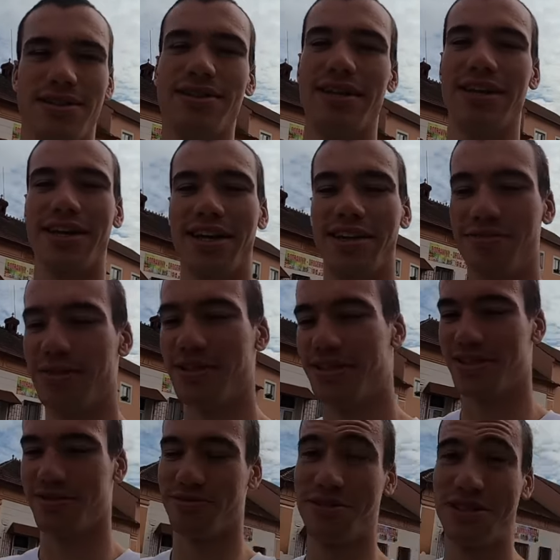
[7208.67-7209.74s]
They gave me
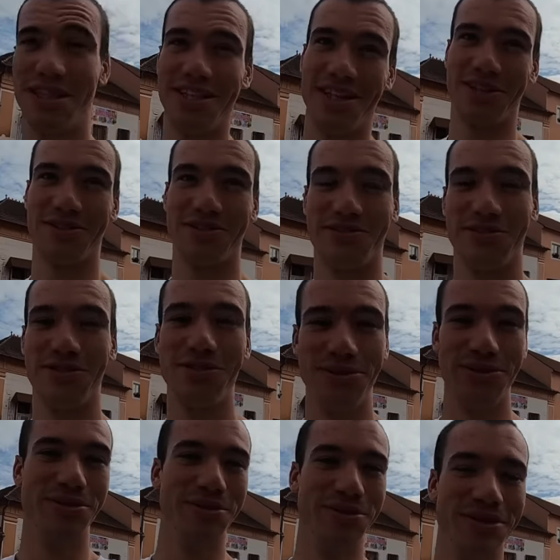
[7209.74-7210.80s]
some really nice
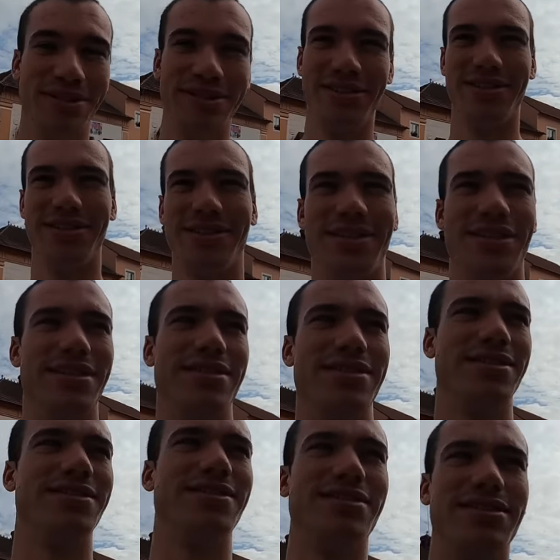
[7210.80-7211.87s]
food
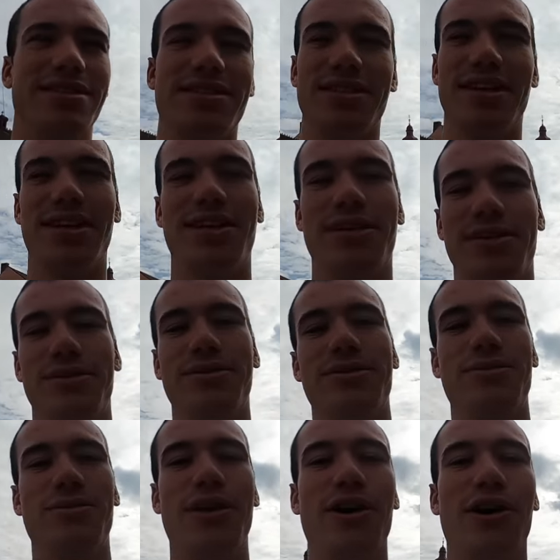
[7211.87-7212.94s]
and now
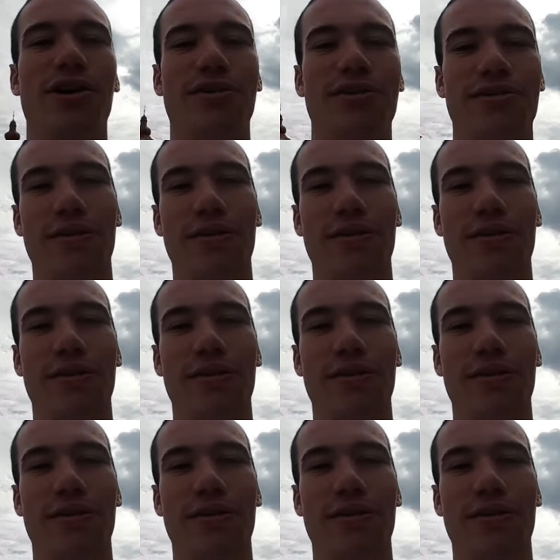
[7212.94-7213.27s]
we're off